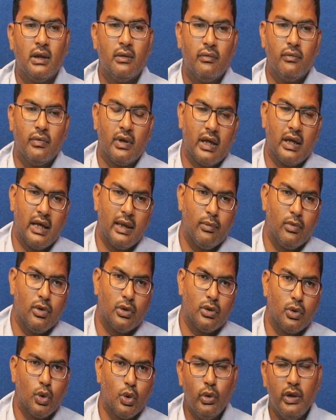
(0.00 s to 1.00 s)
We can able
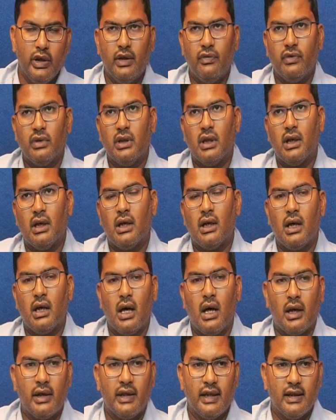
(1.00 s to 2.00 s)
to do it with the
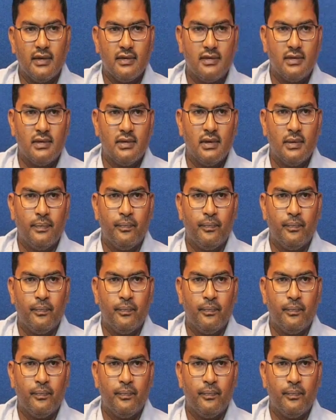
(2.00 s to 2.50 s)
RDS.